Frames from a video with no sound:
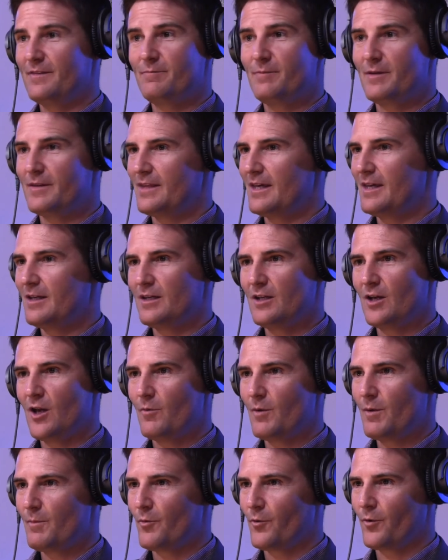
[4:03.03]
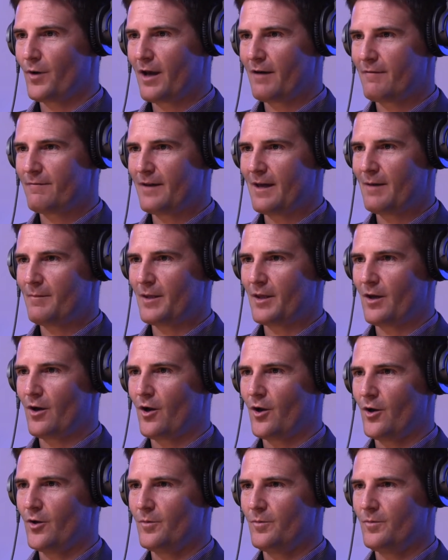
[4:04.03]
but then, you know, we bought our family
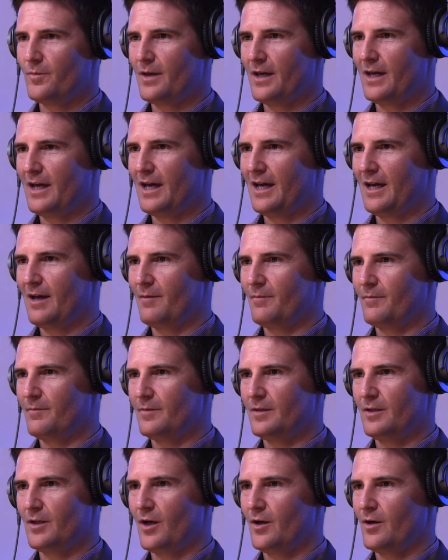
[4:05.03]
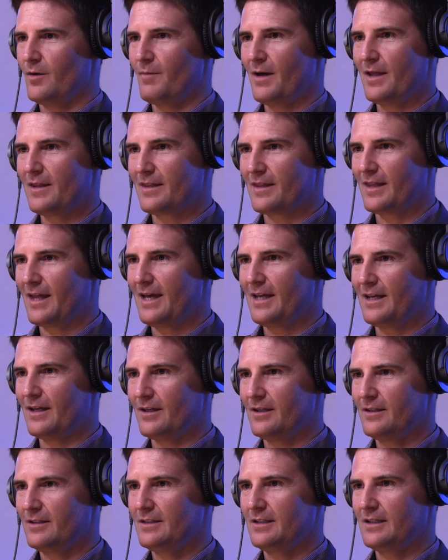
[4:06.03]
home, um, you know, a month
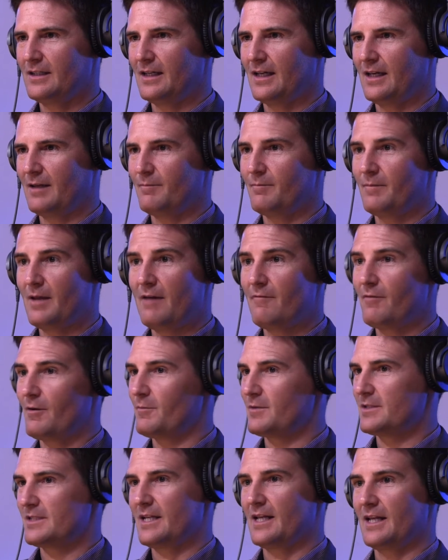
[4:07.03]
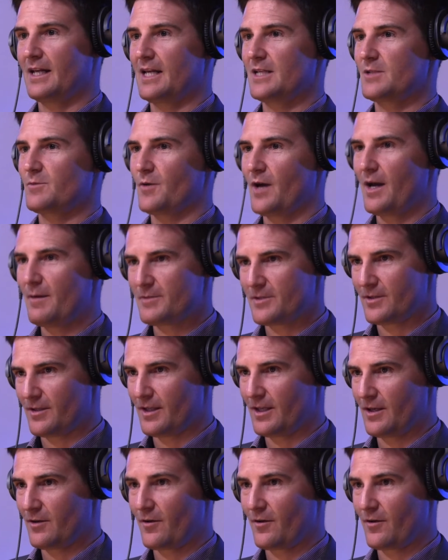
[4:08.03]
later, and everyone was telling us we we're absolutely